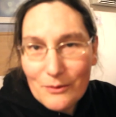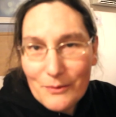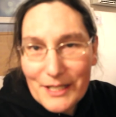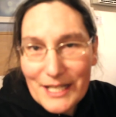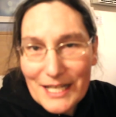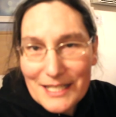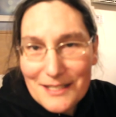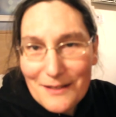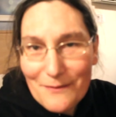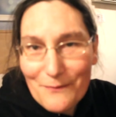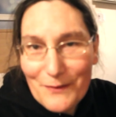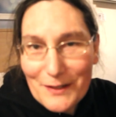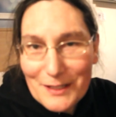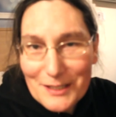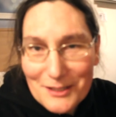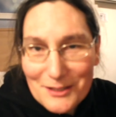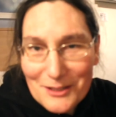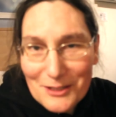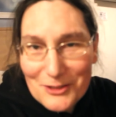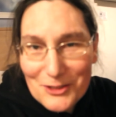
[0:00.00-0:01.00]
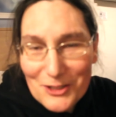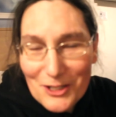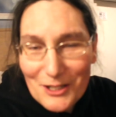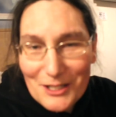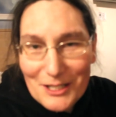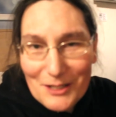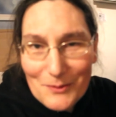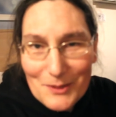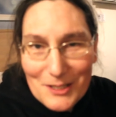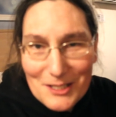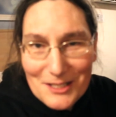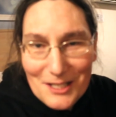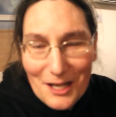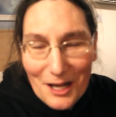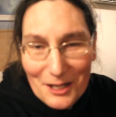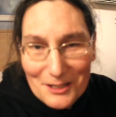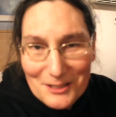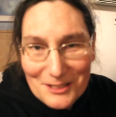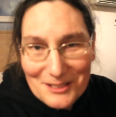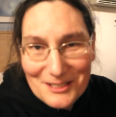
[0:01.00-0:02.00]
we get to finish the journey we
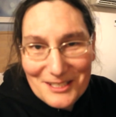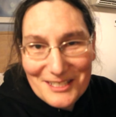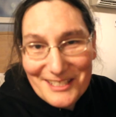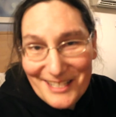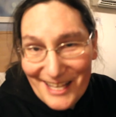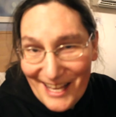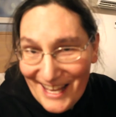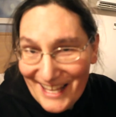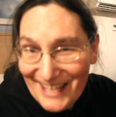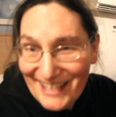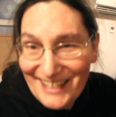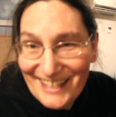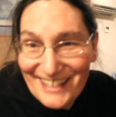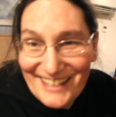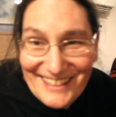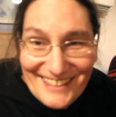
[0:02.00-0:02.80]
started today.